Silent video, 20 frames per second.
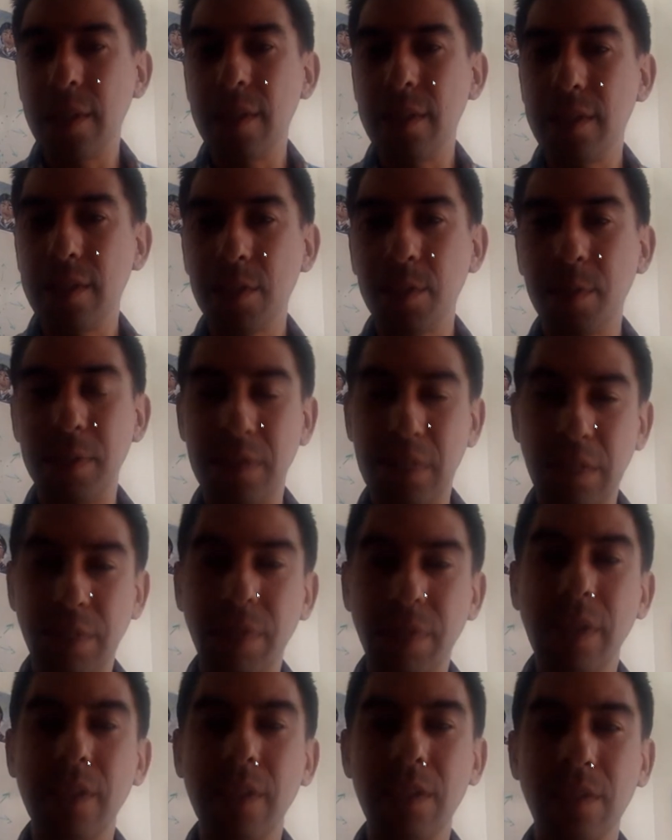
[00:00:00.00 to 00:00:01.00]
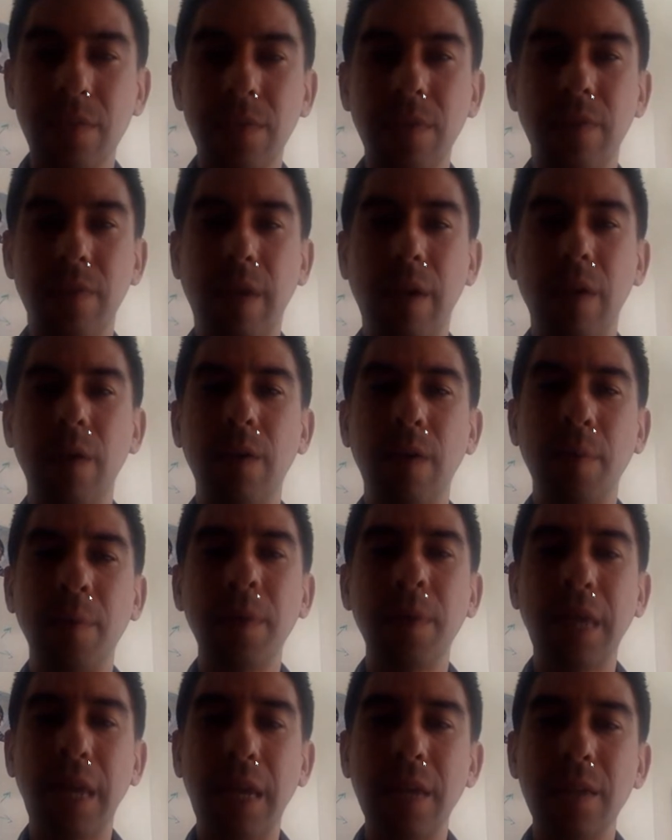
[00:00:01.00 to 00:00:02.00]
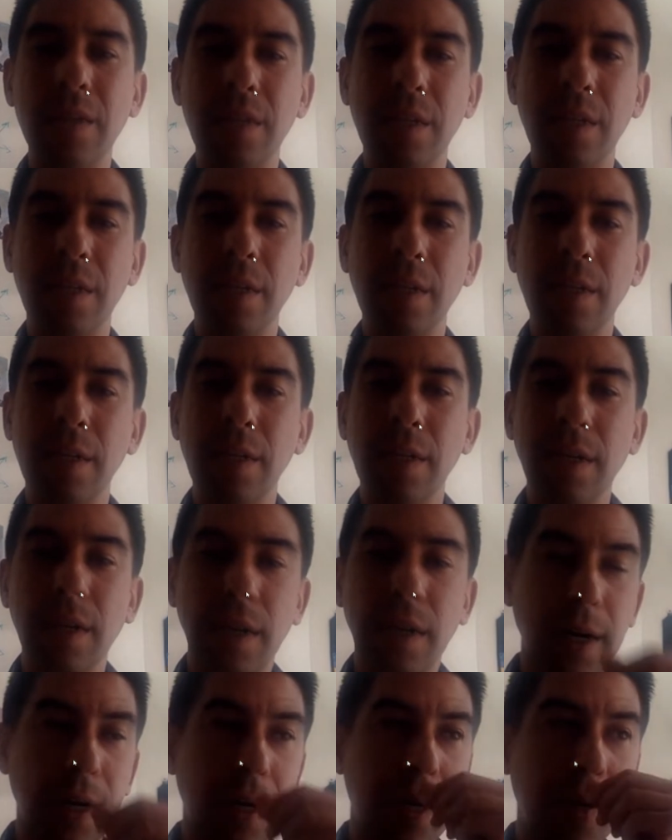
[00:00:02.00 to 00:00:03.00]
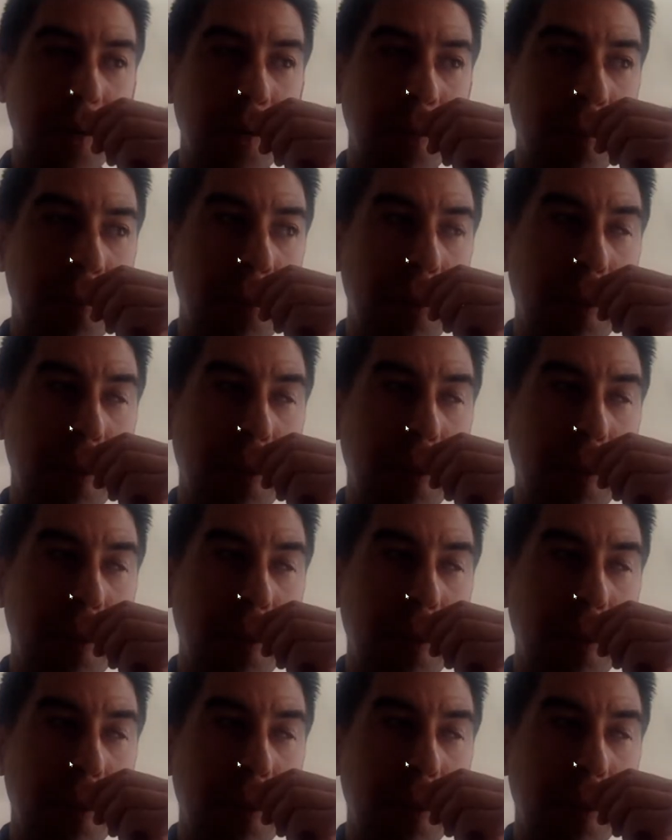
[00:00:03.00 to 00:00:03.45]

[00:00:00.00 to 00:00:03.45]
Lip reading: the specifics of the viral replication. Um,